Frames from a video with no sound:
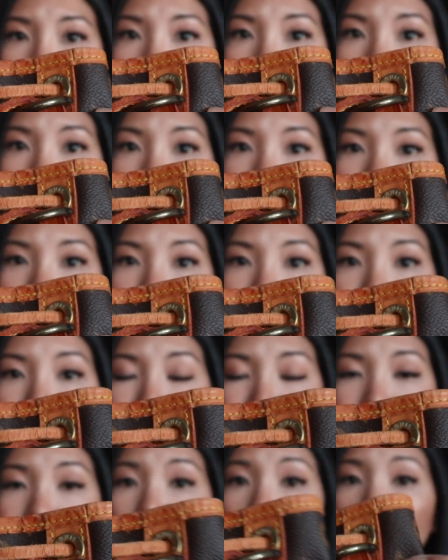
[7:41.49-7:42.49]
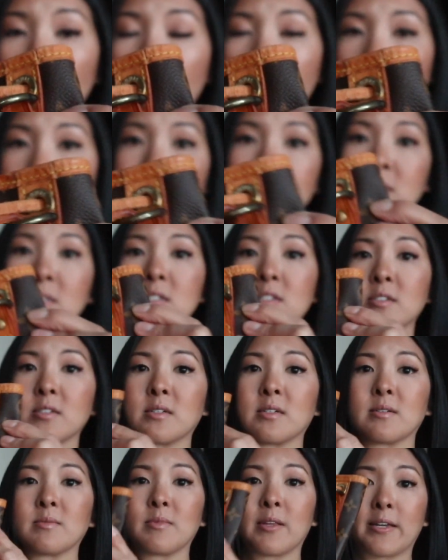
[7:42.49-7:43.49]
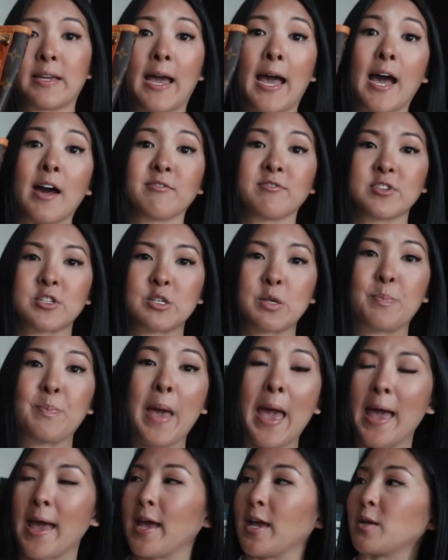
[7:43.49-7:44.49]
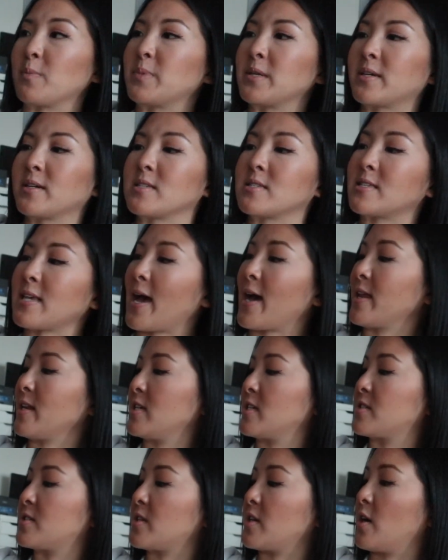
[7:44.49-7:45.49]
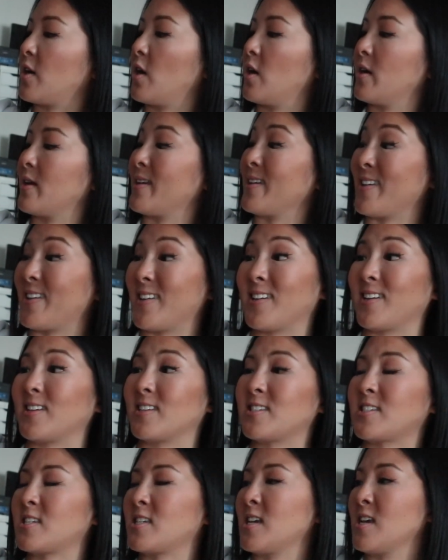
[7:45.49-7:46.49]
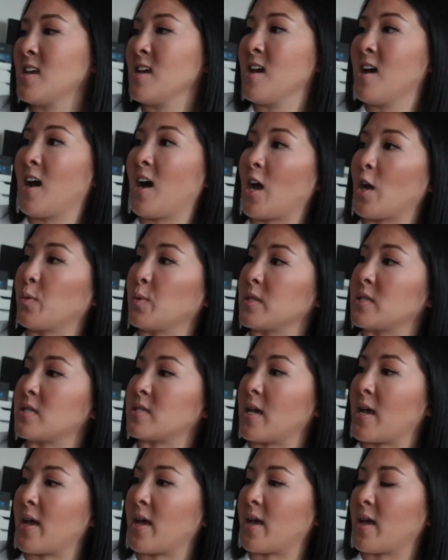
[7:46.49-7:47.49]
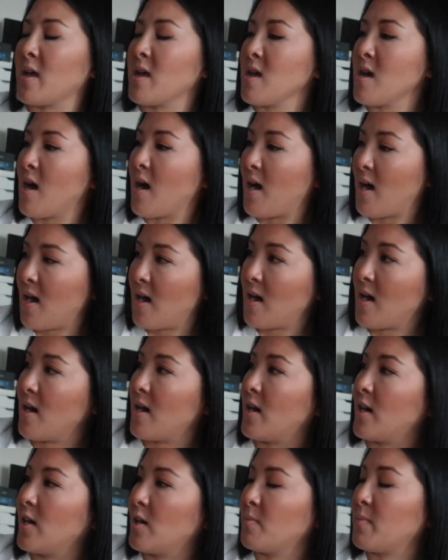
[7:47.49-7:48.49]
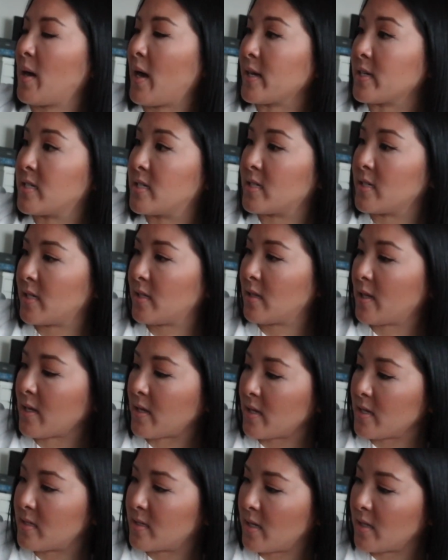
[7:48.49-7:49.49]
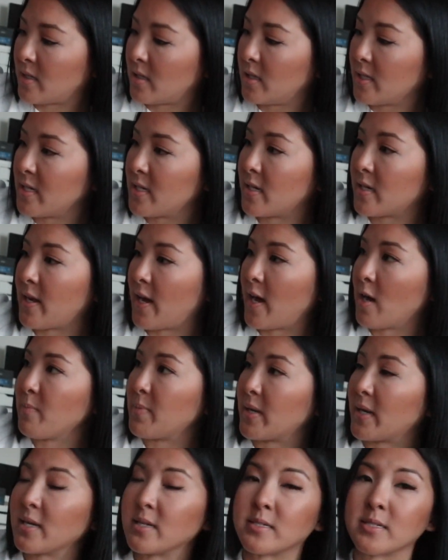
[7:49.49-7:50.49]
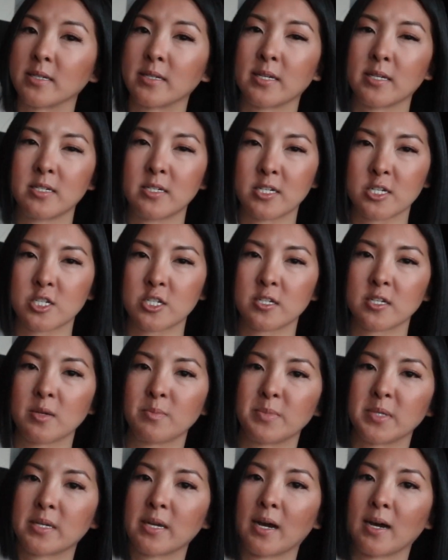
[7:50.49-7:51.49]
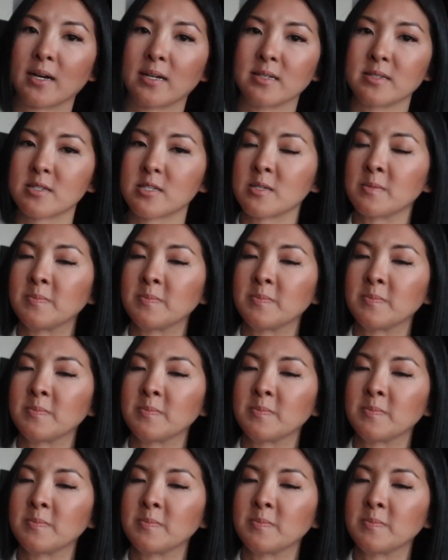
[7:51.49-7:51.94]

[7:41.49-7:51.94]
enough to make me not want to like have this bag, because that is it, I would say. I did, like I said, clean it up, and I did condition it because